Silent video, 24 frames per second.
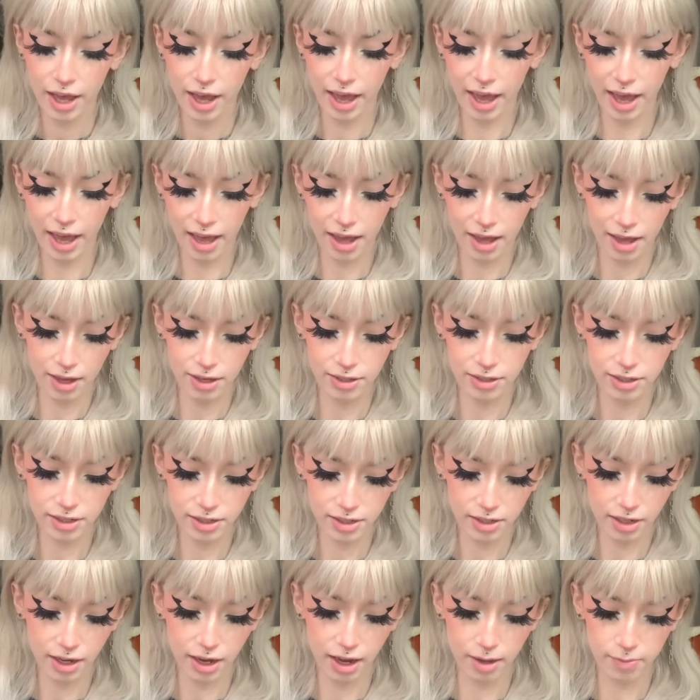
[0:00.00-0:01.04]

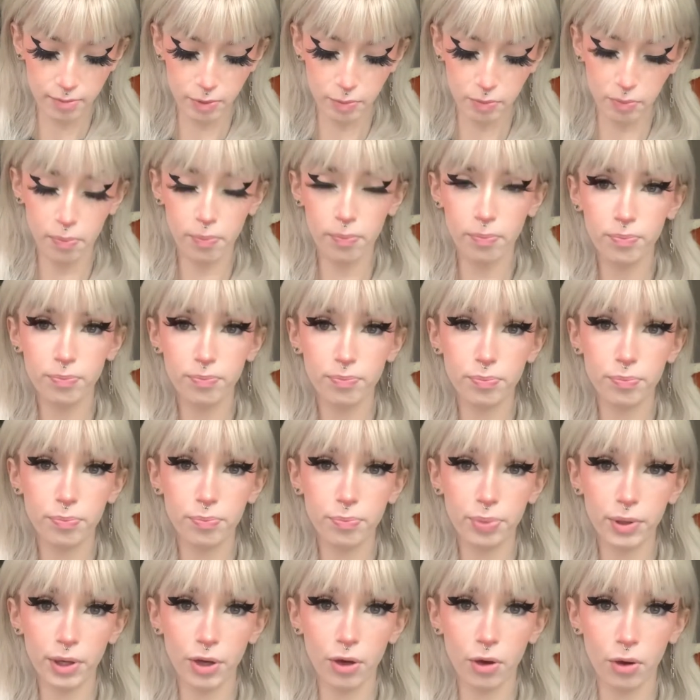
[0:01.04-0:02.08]
and I'm a
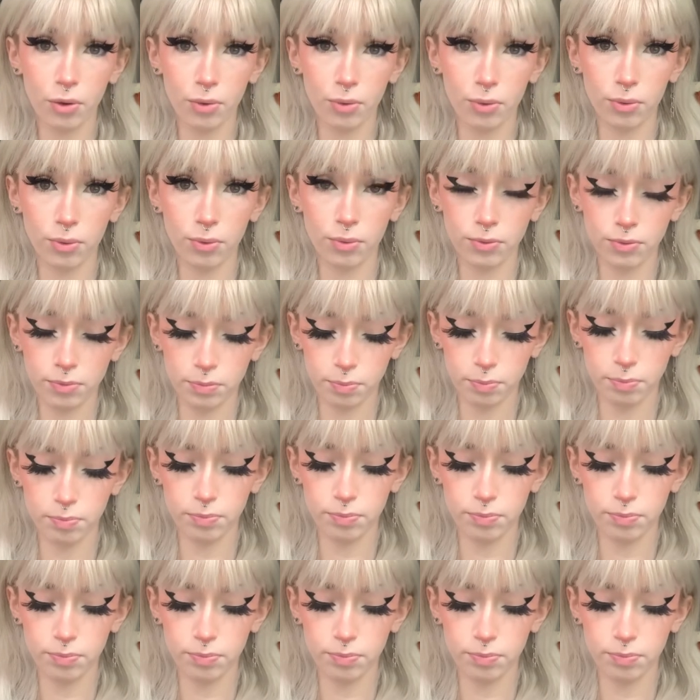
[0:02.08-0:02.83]
big old